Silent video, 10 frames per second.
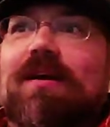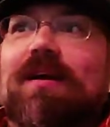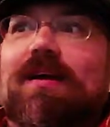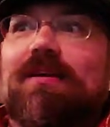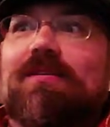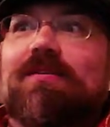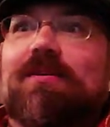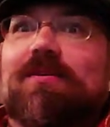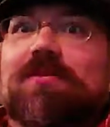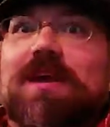And
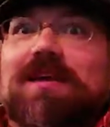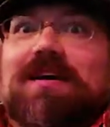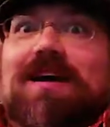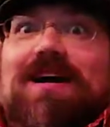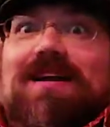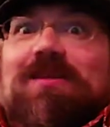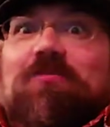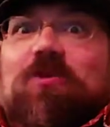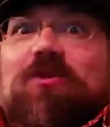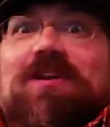thank God it
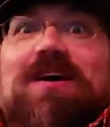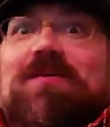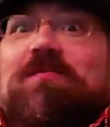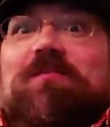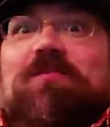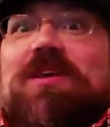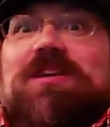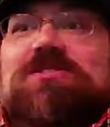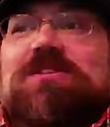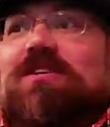worked out.
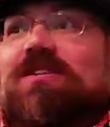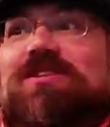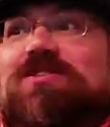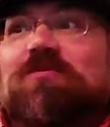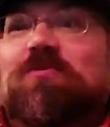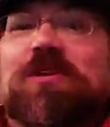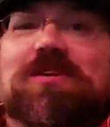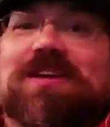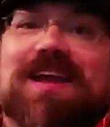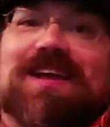They said, listen, we
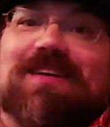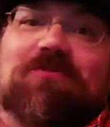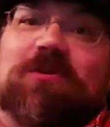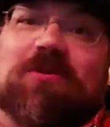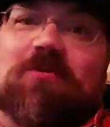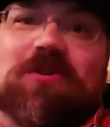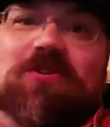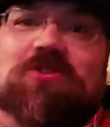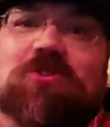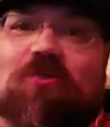don't want to
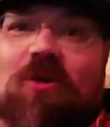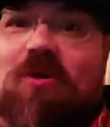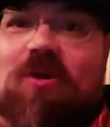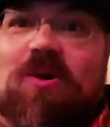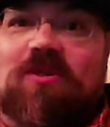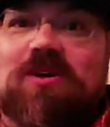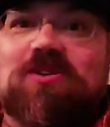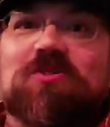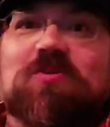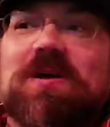just throw all
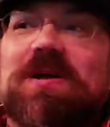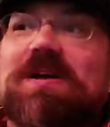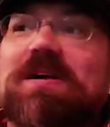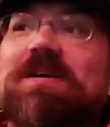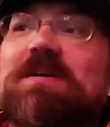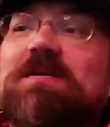these away.